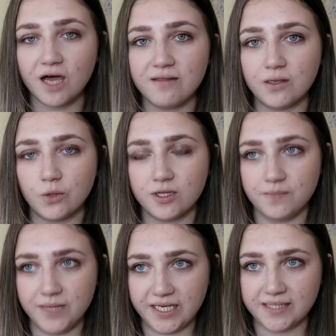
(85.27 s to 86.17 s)
I think one of
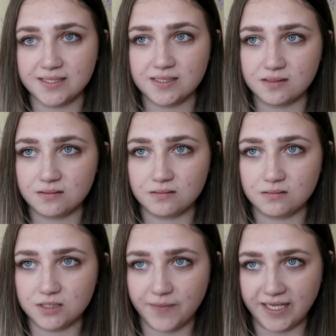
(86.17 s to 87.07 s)
the biggest
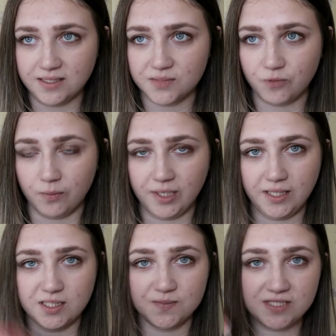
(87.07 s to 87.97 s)
debates,
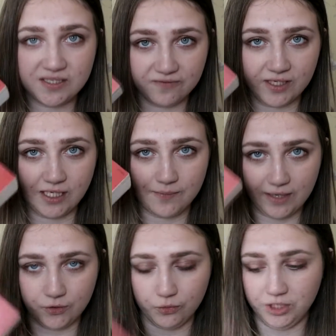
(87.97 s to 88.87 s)
probably specifically
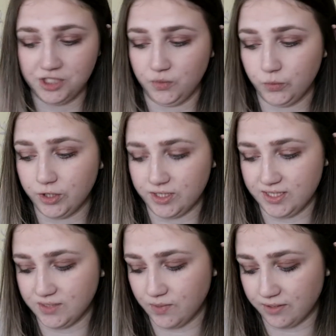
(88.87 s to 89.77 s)
about Norwegian Wood,
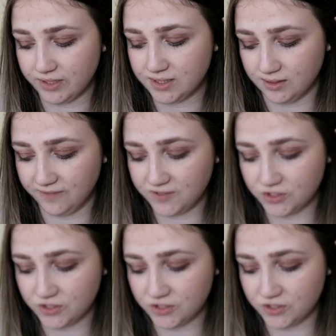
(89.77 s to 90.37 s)
is whether it's a love